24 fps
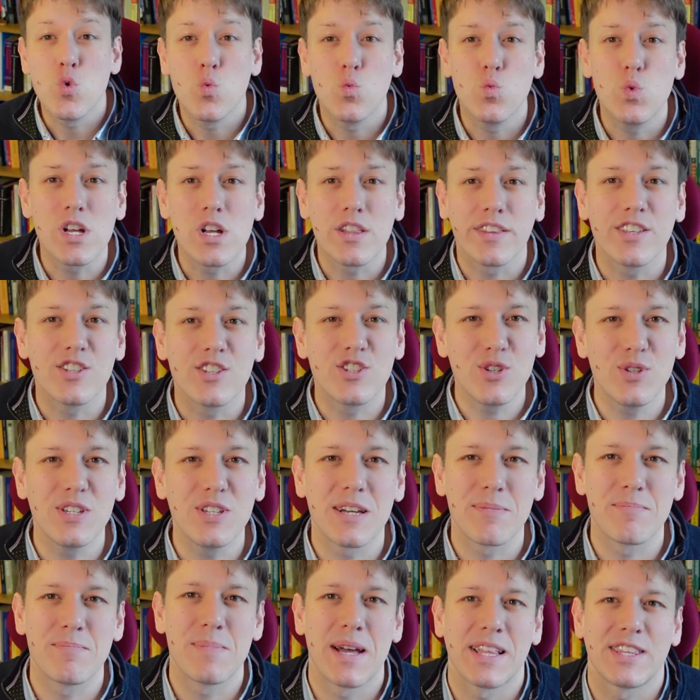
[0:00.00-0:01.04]
Will the
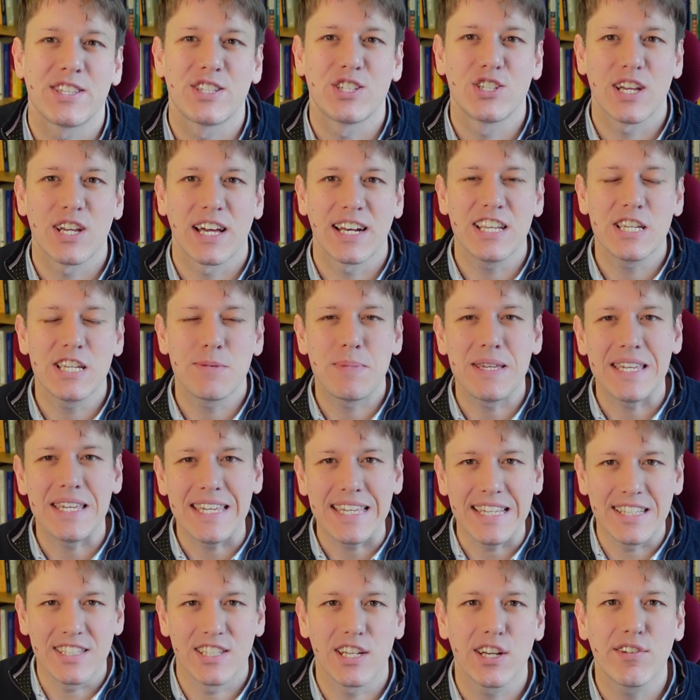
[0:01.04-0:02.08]
Junior Maths Challenge be
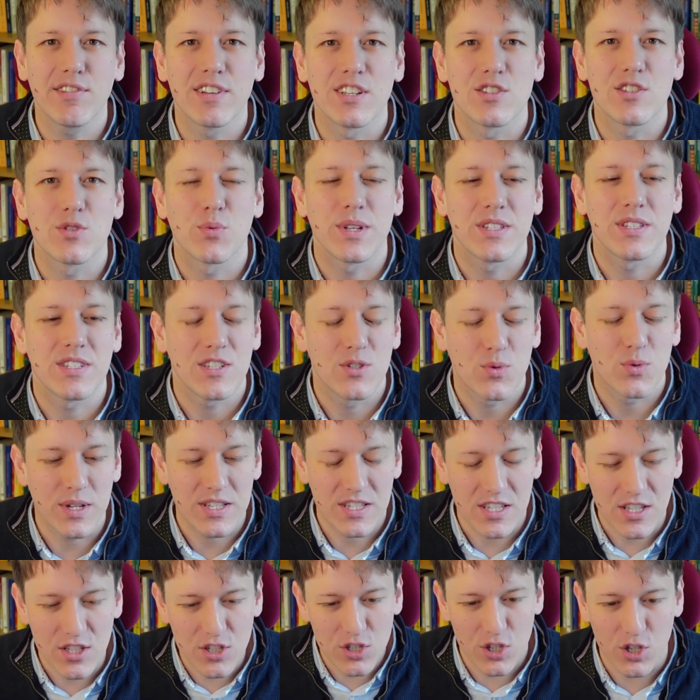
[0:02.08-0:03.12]
easier in
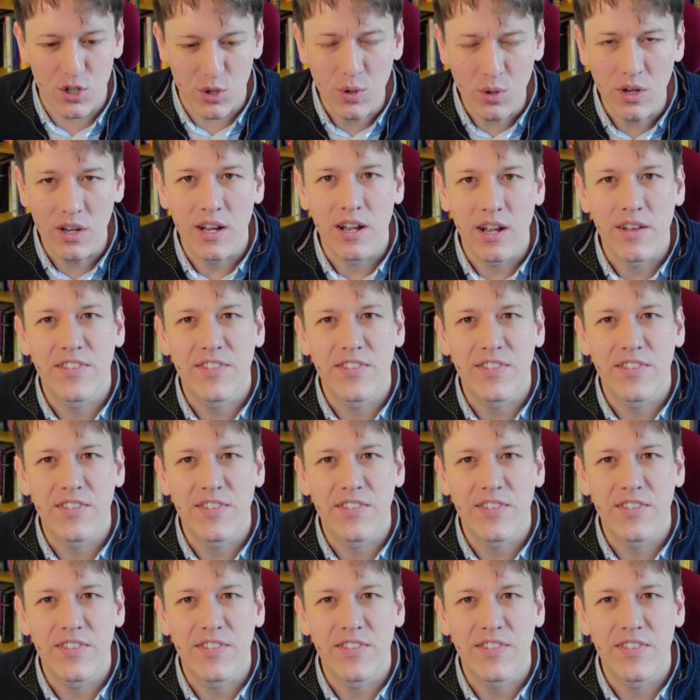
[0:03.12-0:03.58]
2022?